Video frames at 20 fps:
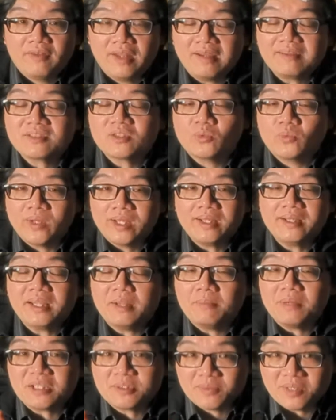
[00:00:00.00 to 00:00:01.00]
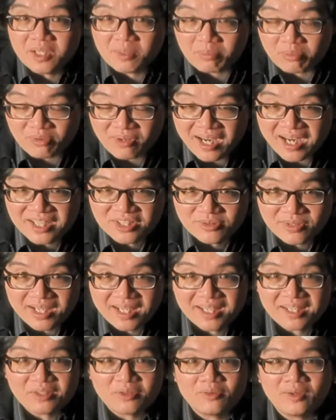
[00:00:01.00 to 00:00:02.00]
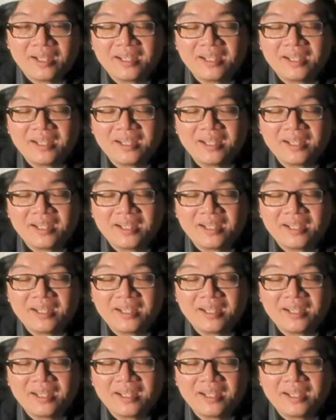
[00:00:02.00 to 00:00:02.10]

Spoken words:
there's a winner, there must be a prize, right?